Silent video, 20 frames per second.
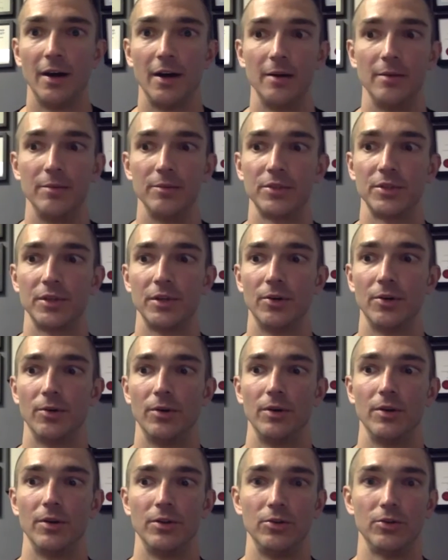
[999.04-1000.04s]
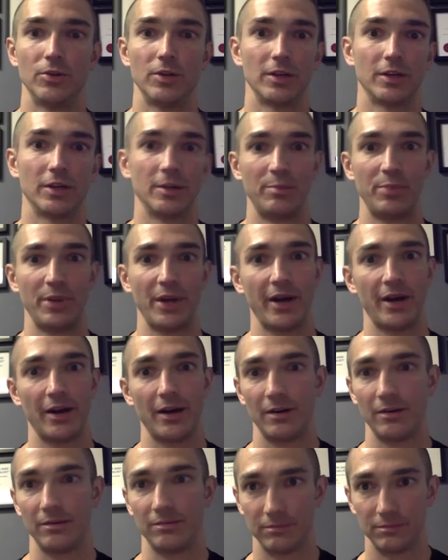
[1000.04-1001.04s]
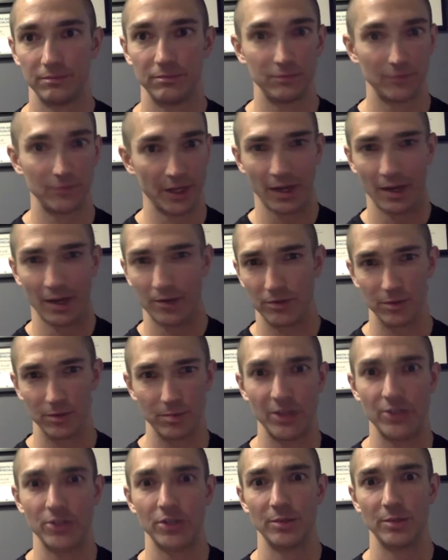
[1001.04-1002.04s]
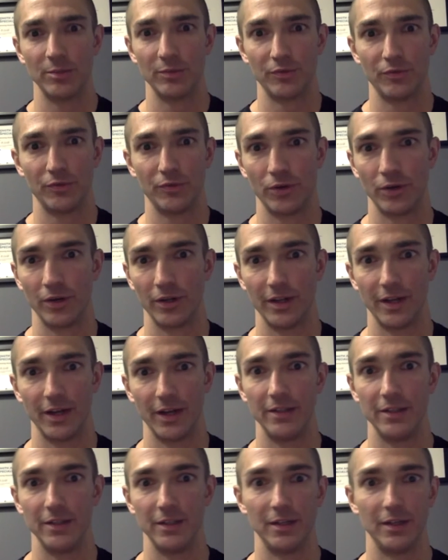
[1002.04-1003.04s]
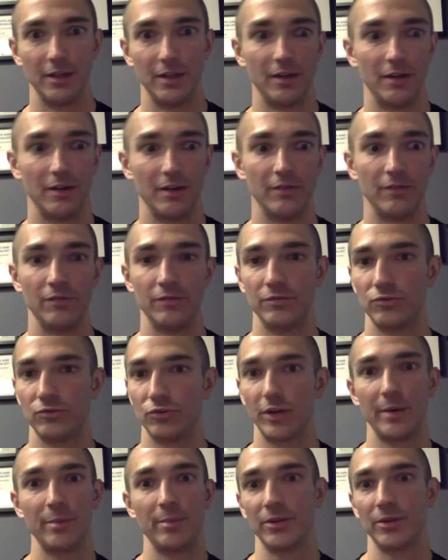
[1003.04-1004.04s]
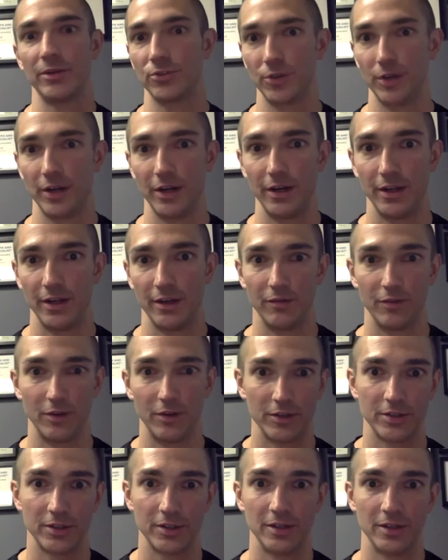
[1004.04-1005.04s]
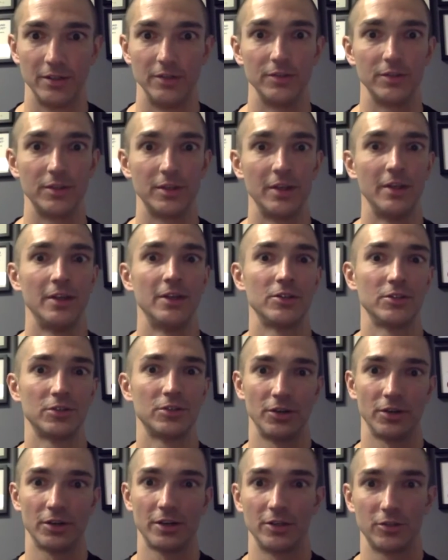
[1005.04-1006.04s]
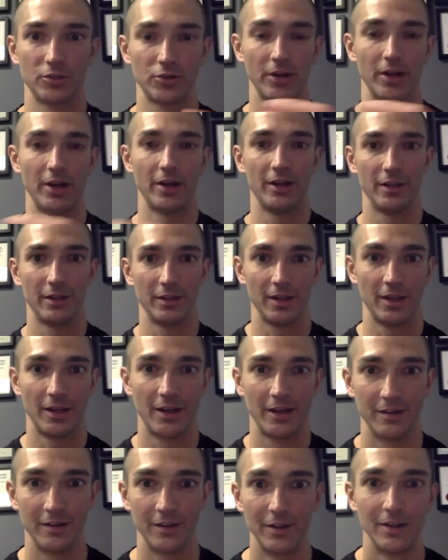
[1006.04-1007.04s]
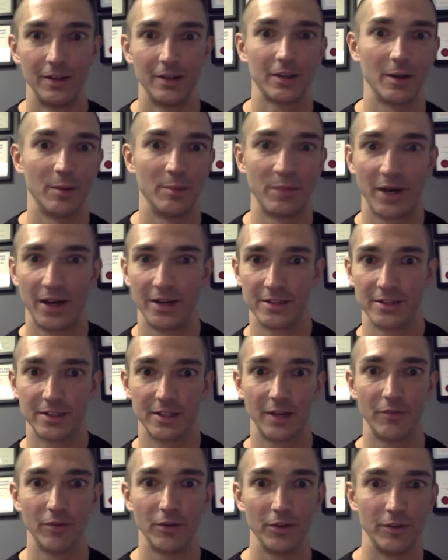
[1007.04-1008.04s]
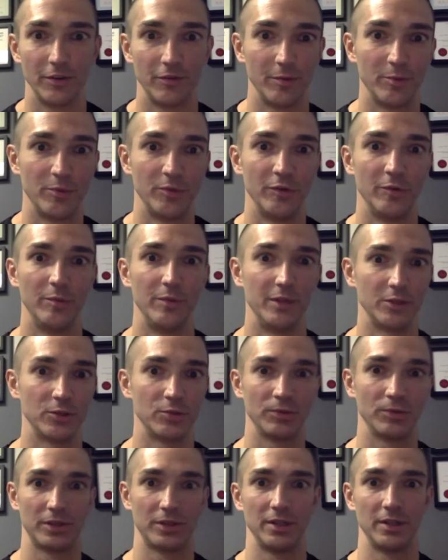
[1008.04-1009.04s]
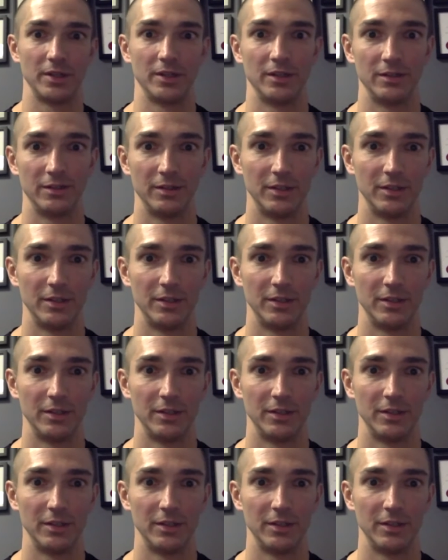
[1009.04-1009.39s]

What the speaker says: So you can compare, like I was mentioning before, the idea of treadmill training versus circuit training that combines several different movements with the